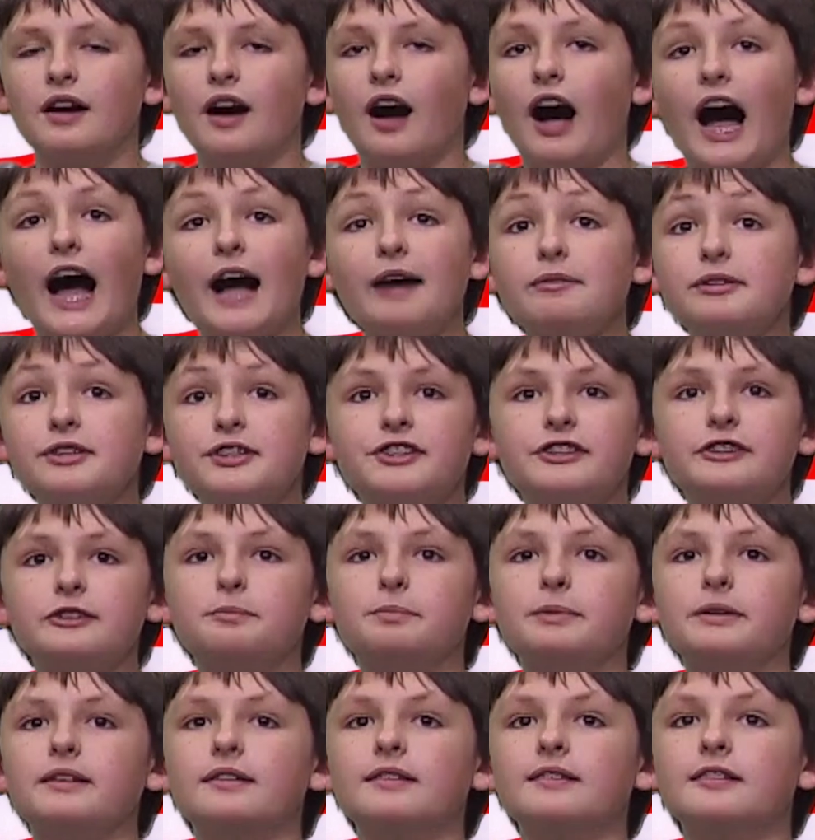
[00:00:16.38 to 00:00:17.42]
I was
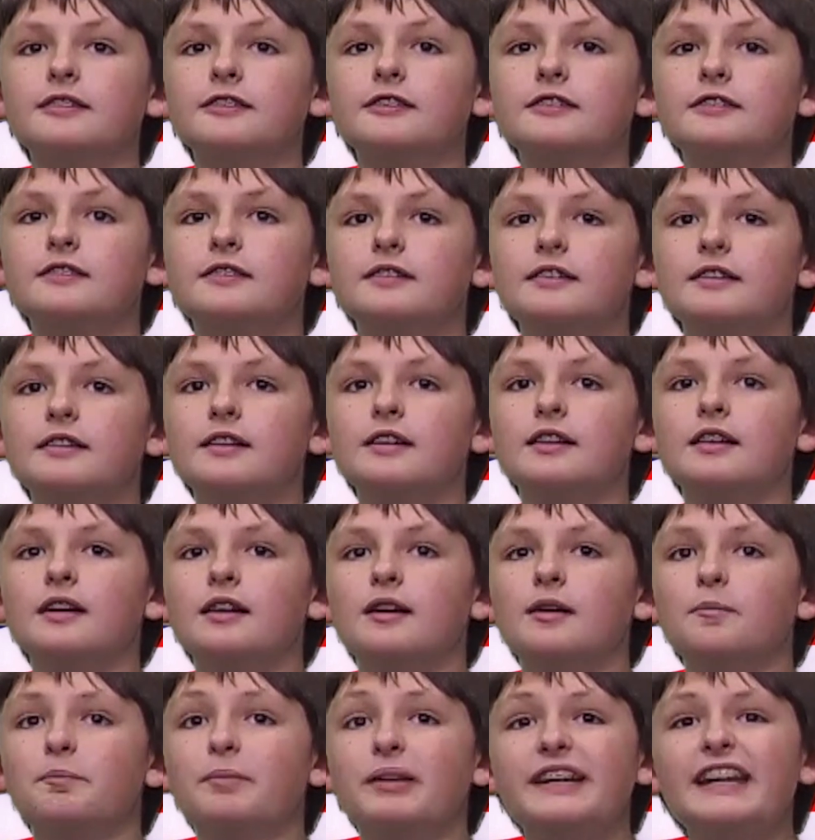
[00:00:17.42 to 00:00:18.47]
stupid.
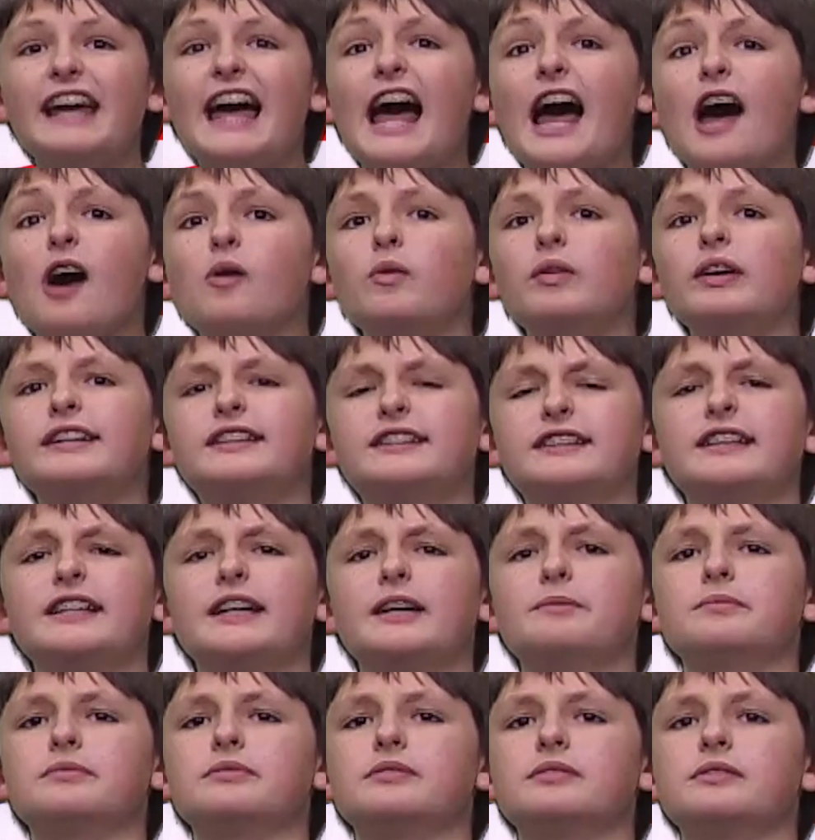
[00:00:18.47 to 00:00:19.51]
But now it
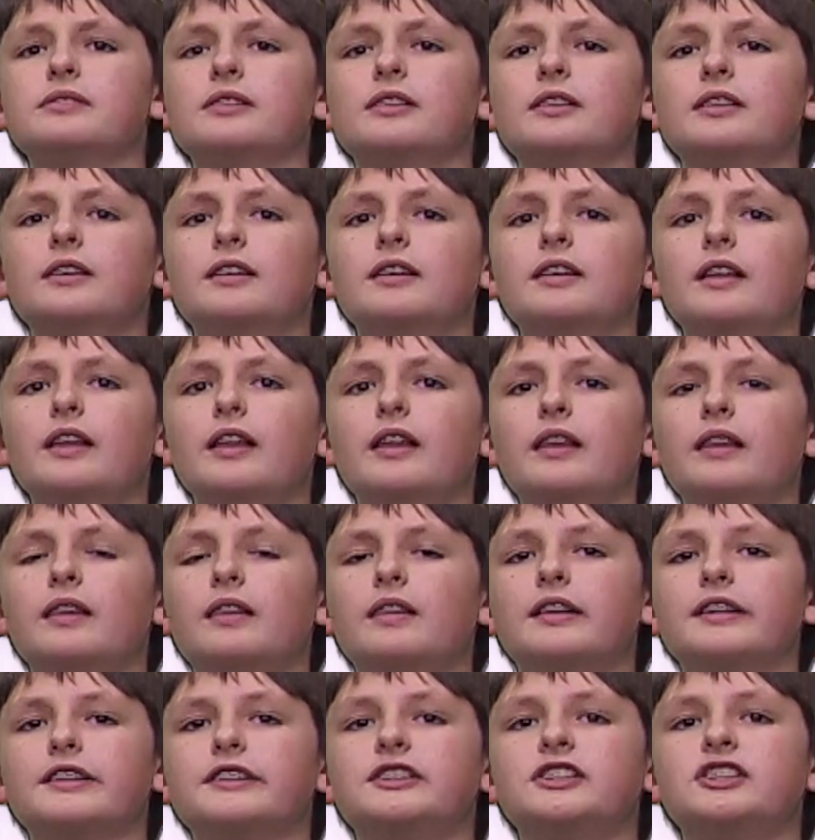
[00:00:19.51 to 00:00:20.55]
seems
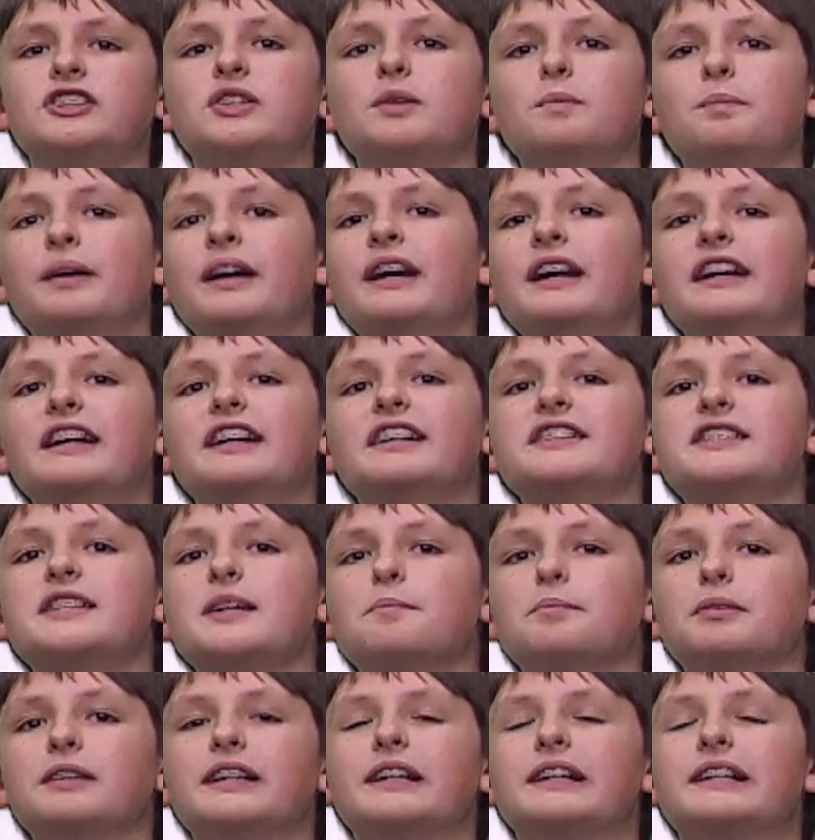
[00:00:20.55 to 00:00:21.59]
that stupidity is
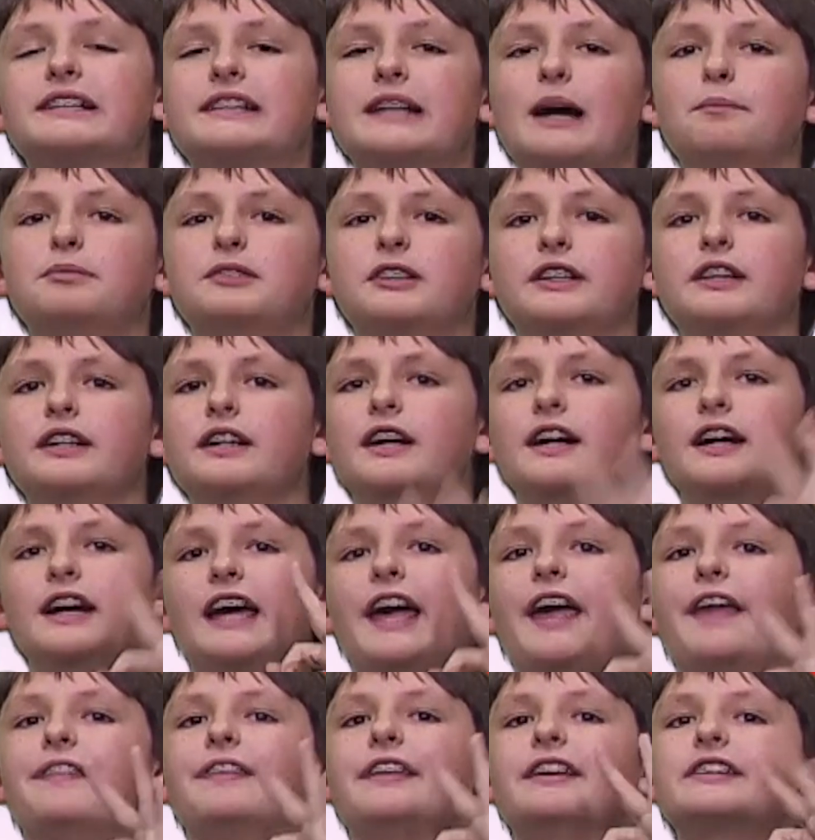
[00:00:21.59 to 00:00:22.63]
simply accepted
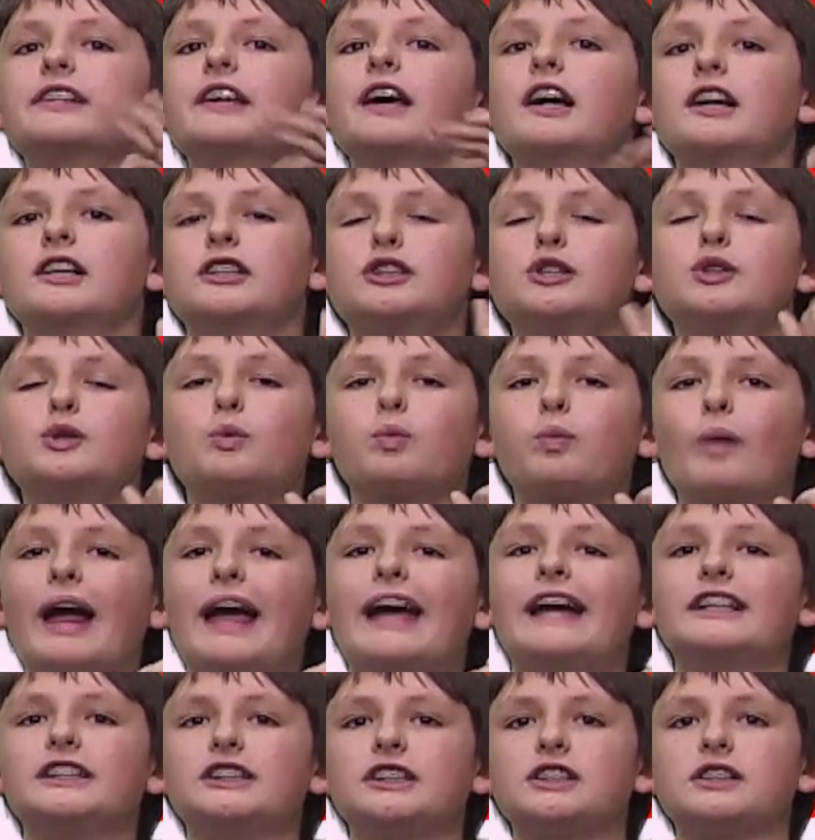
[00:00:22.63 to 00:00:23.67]
in this
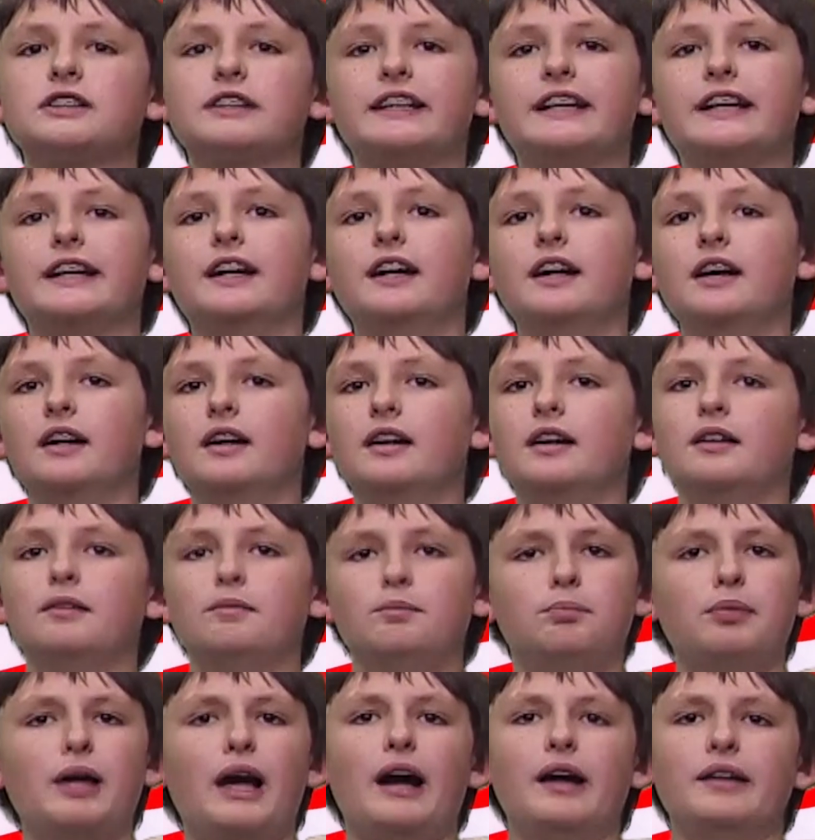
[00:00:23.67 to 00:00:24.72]
strangely
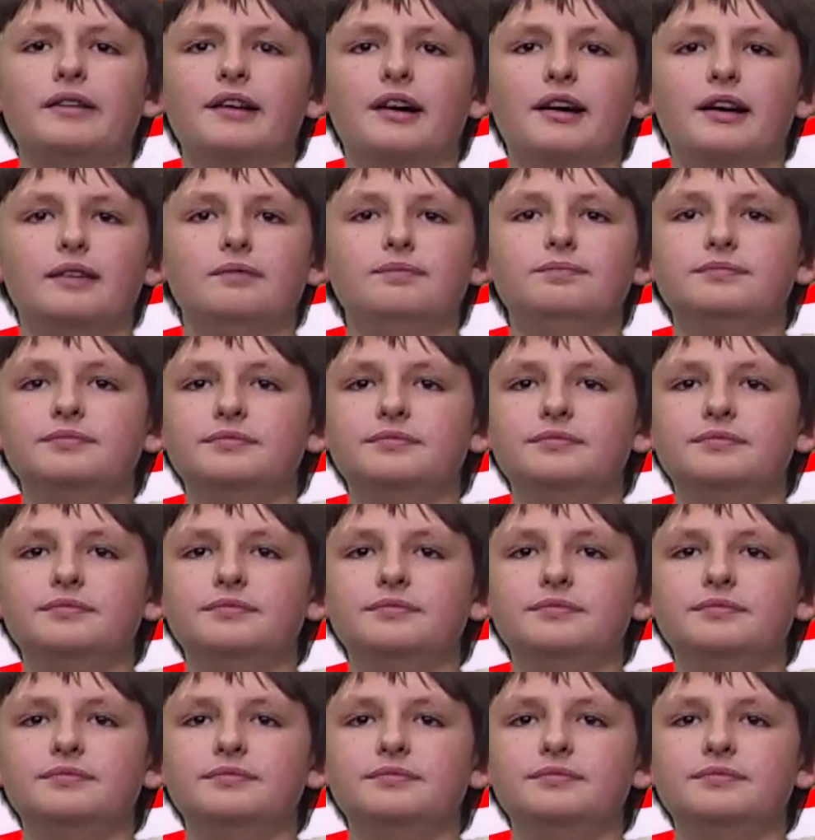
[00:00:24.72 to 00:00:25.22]
uh, uh,